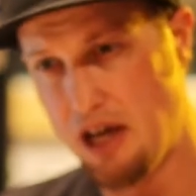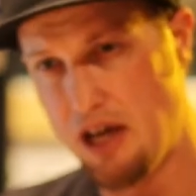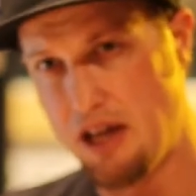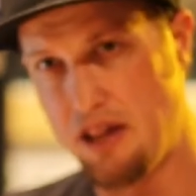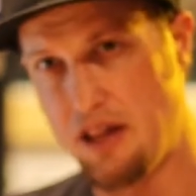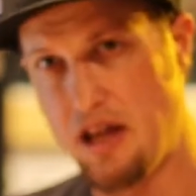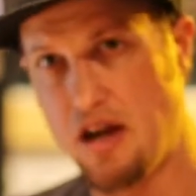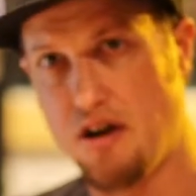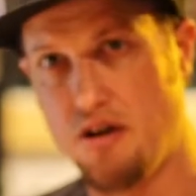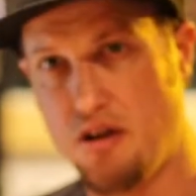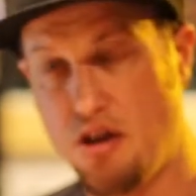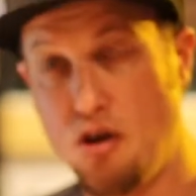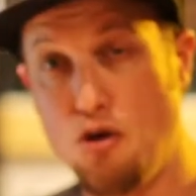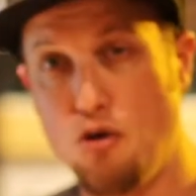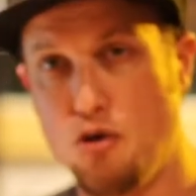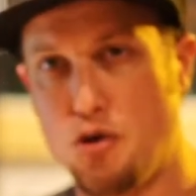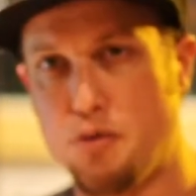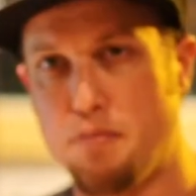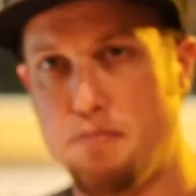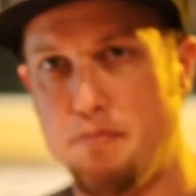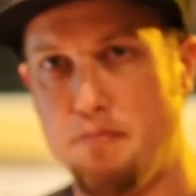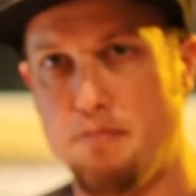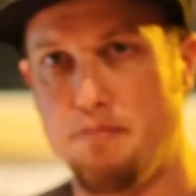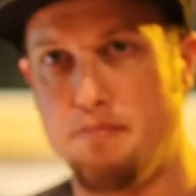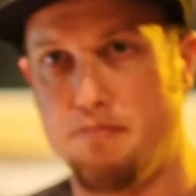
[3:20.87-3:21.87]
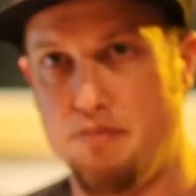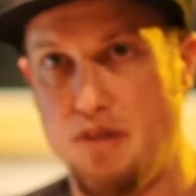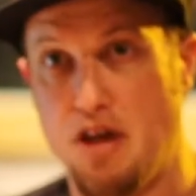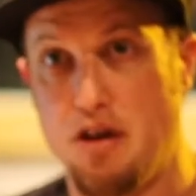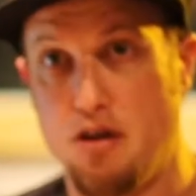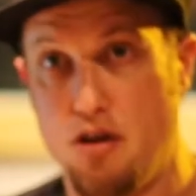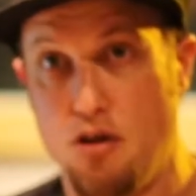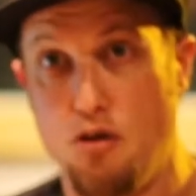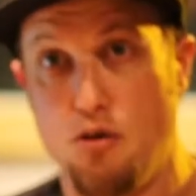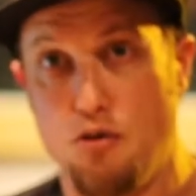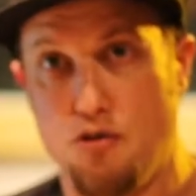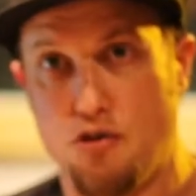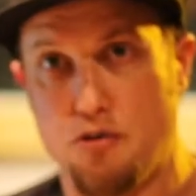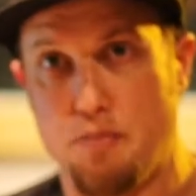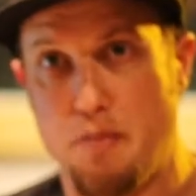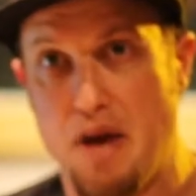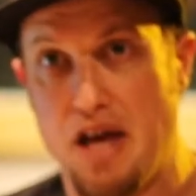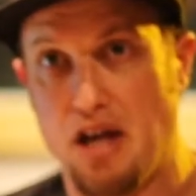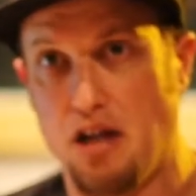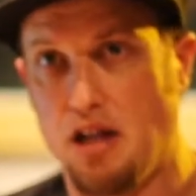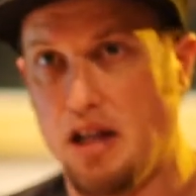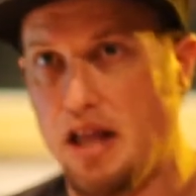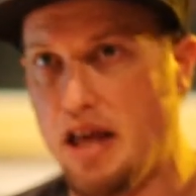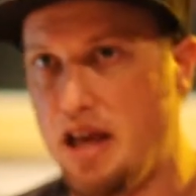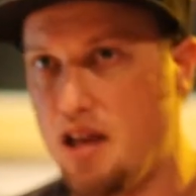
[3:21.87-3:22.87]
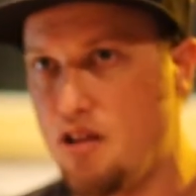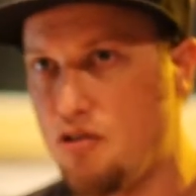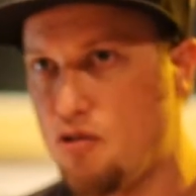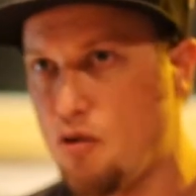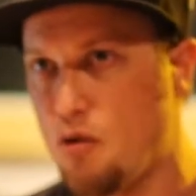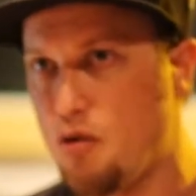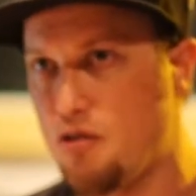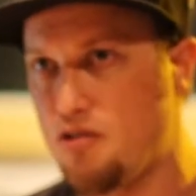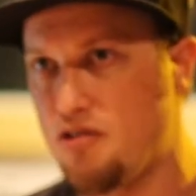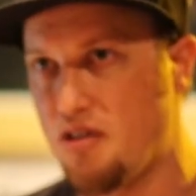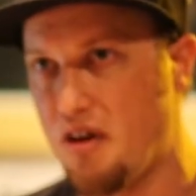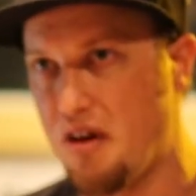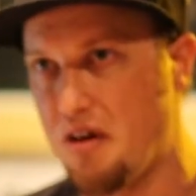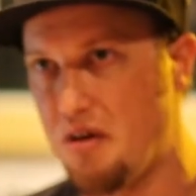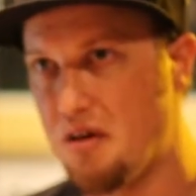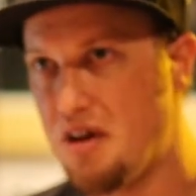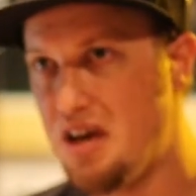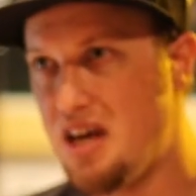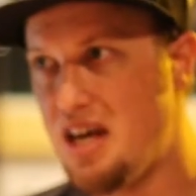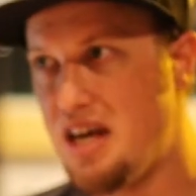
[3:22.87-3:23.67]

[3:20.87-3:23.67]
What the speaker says: They're huge metalheads also.